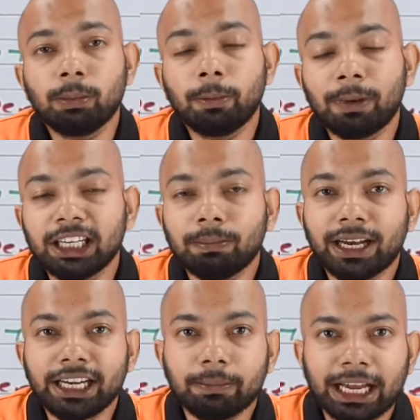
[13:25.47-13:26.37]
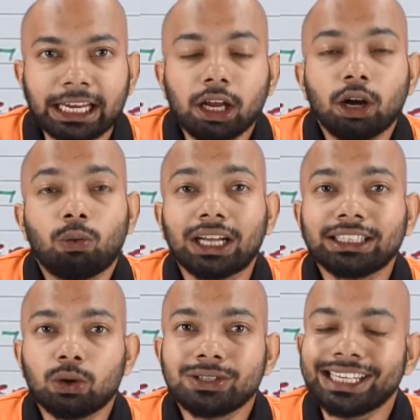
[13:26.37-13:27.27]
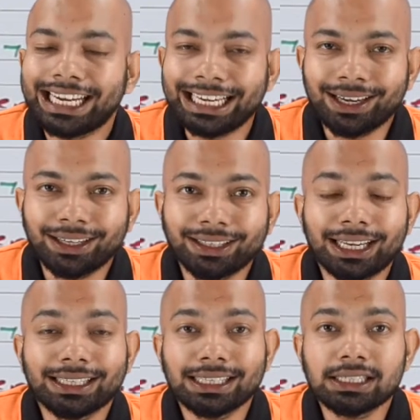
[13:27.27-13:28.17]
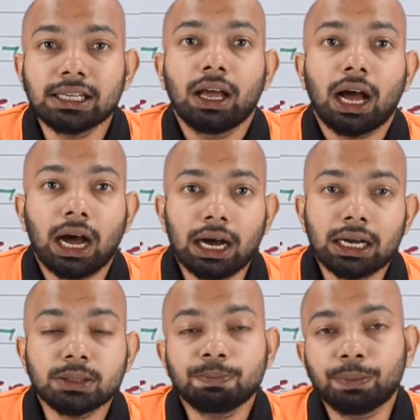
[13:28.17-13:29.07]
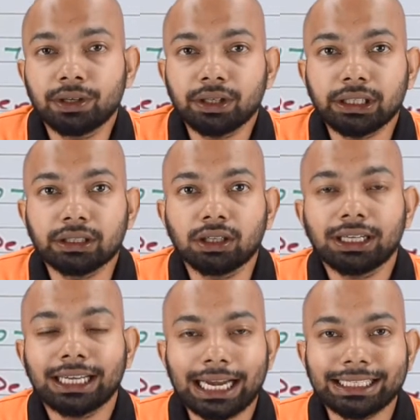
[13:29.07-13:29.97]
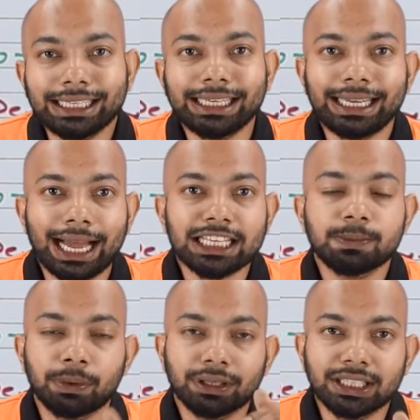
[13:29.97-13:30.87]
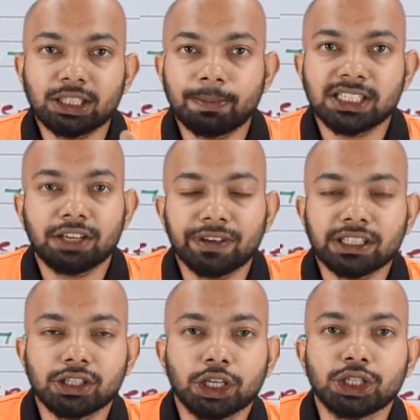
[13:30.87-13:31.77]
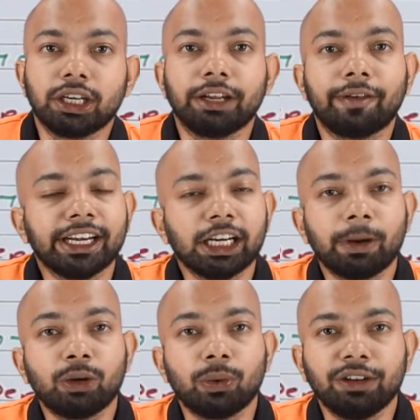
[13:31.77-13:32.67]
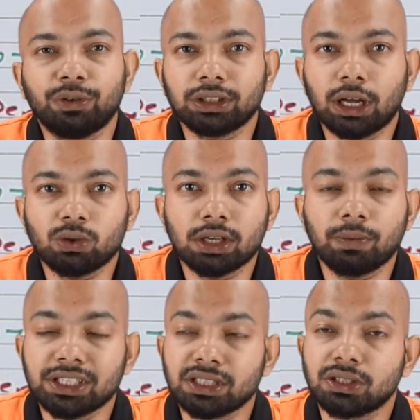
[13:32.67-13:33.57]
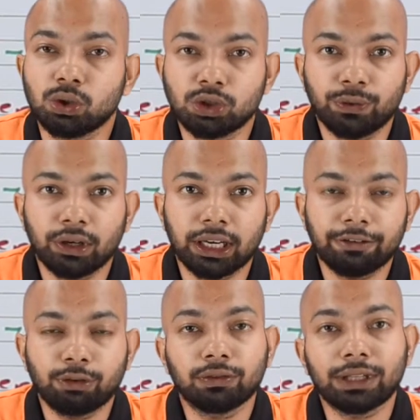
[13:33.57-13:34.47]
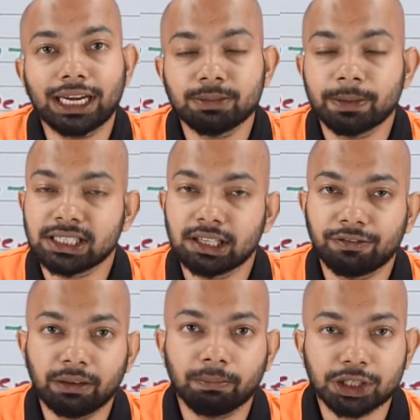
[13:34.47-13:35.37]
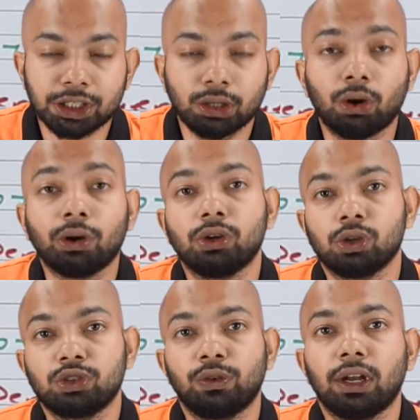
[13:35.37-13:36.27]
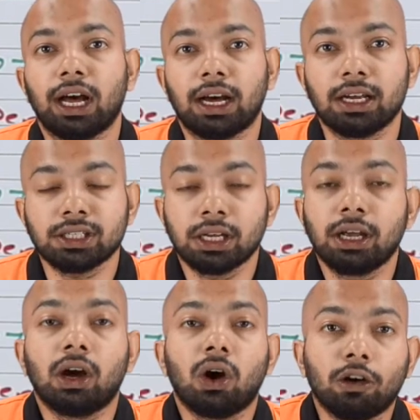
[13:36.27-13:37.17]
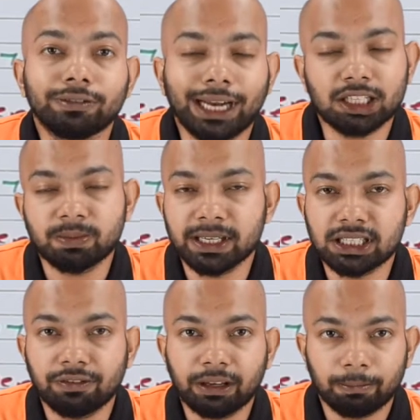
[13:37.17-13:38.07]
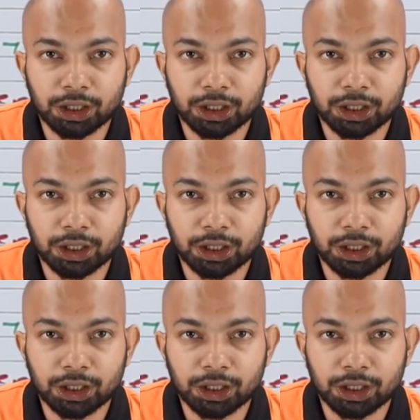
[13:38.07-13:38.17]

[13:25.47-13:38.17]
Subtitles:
will be multiplied by 1,800, that is hours per year category as per this specific section, divided by 24,000, which is useful life of that specific machine or useful hours of that specific